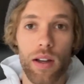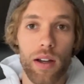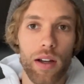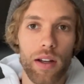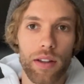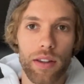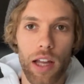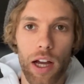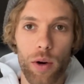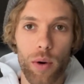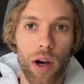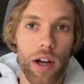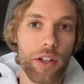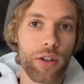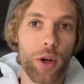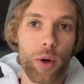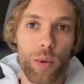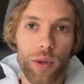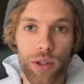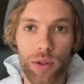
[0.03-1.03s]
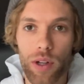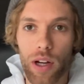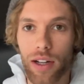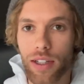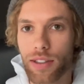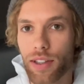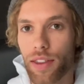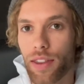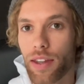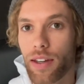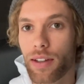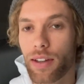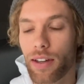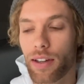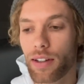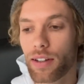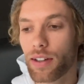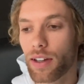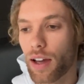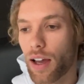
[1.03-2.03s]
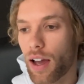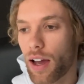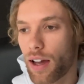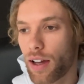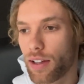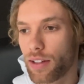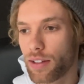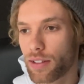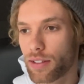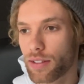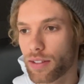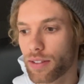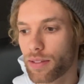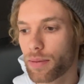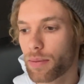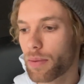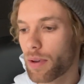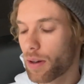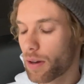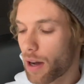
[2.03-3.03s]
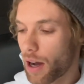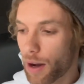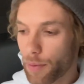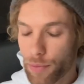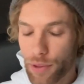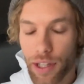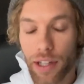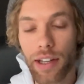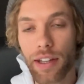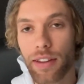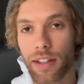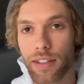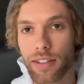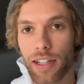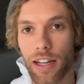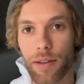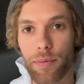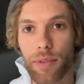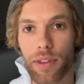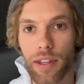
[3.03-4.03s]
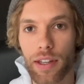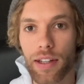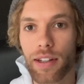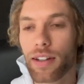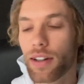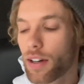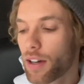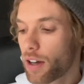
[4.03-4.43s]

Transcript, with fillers: Now, I know what you guys are thinking, and I'm thinking the same thing.